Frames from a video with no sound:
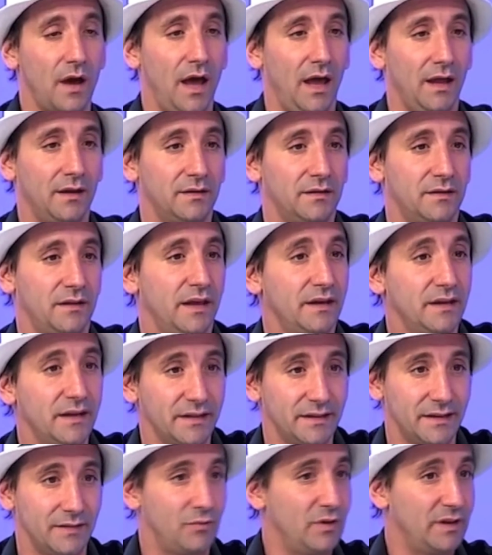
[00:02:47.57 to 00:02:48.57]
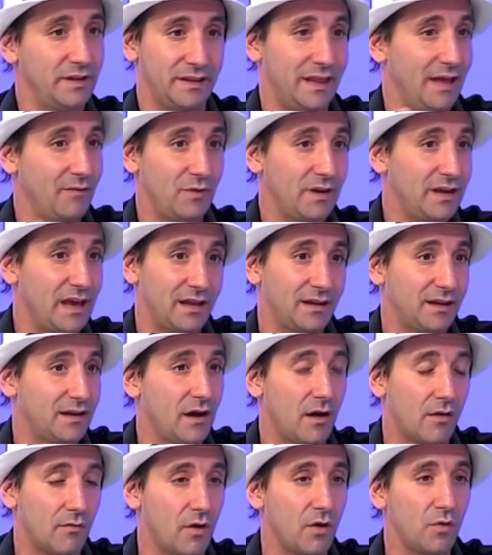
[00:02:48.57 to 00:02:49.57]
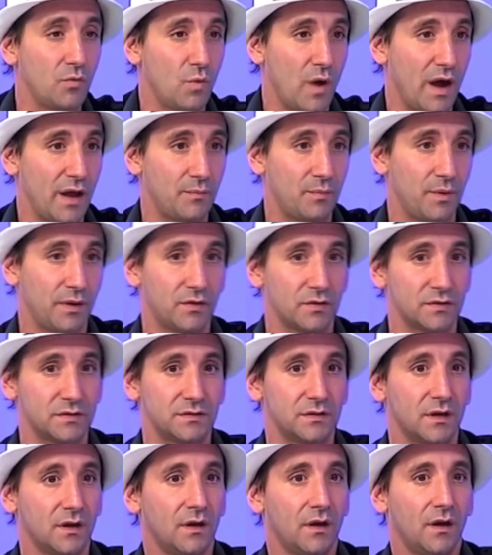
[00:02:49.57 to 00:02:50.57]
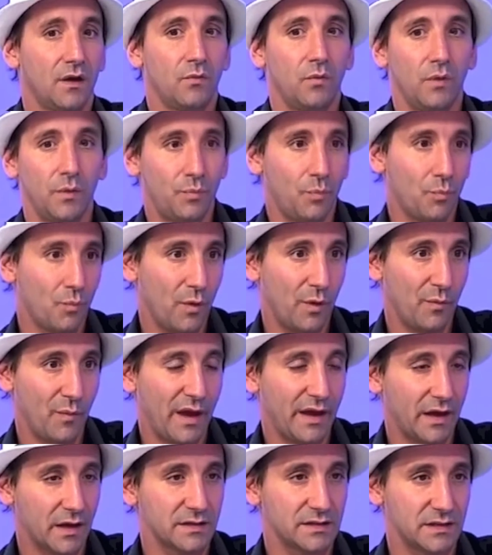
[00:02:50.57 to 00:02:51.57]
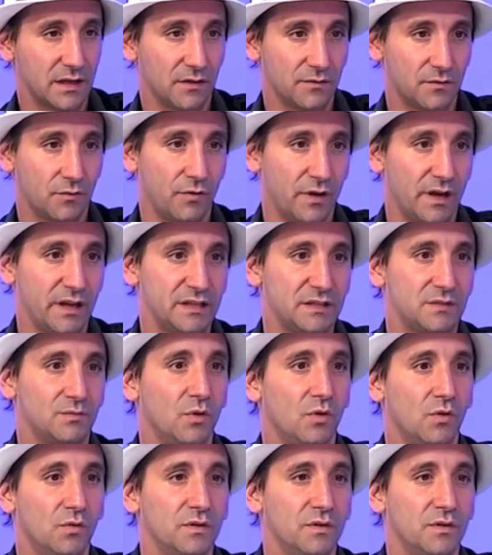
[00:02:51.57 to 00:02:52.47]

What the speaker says: and then we get in our own way because we make ourselves really small.